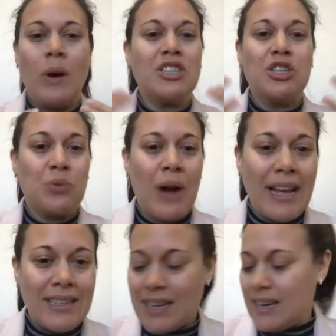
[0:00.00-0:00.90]

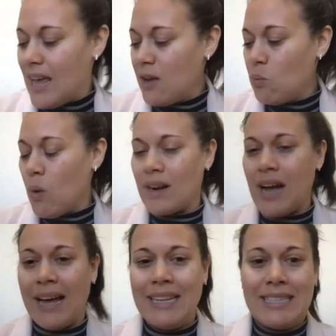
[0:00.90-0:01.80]
trends and what
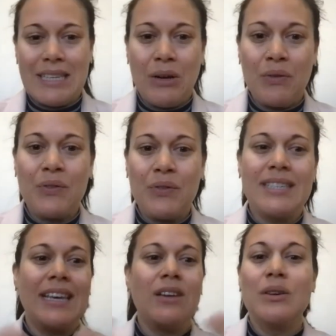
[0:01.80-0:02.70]
kinds of
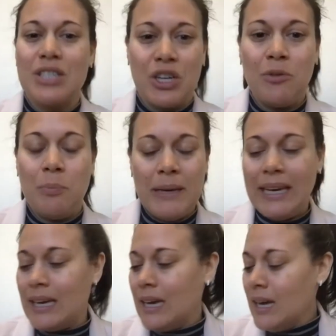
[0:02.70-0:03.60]
skills could
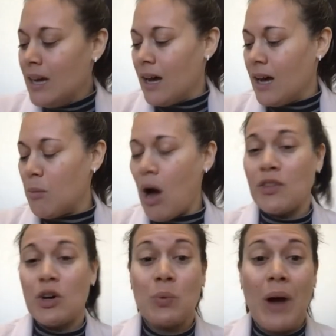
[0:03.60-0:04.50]
be on
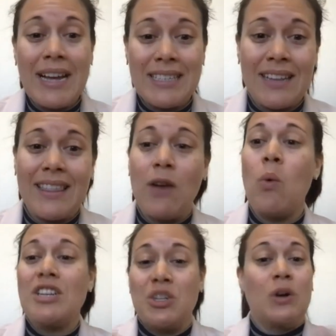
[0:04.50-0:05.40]
the horizon that they
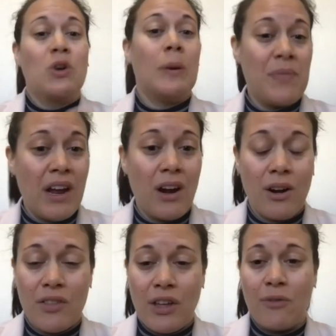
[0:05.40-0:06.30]
want to equip
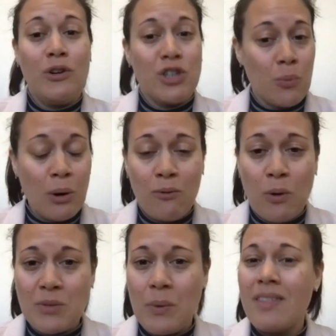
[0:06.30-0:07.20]
their future
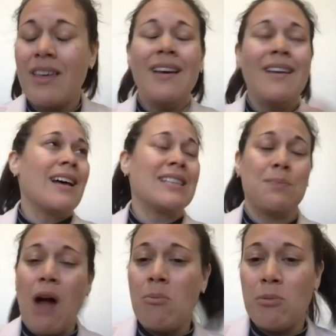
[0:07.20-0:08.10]
workforce with. That's
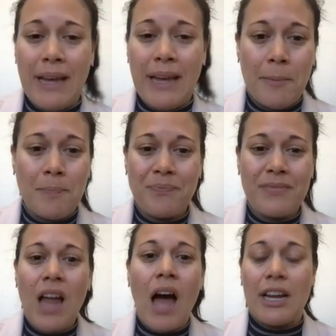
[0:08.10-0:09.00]
probably
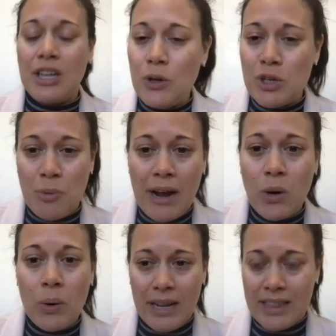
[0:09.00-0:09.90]
not a huge
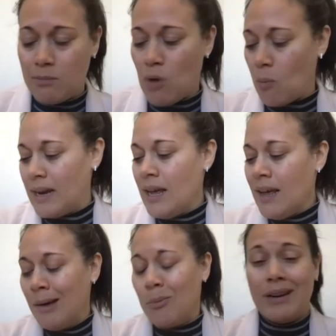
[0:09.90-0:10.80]
priority at the moment,
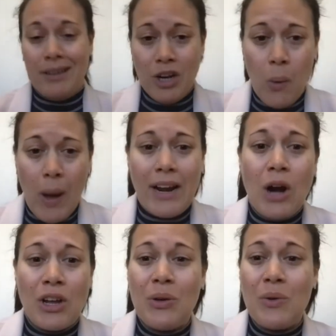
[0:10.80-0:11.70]
but I'd
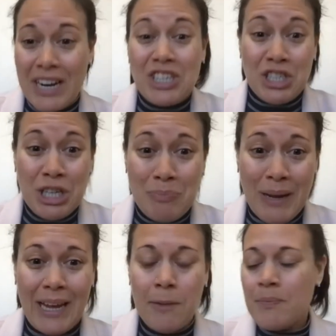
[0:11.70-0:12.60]
argue that it should
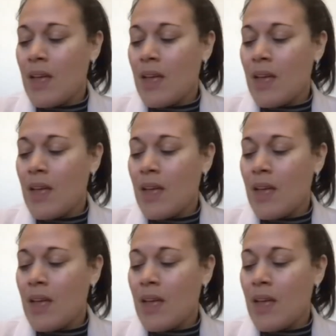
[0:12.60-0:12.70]
be.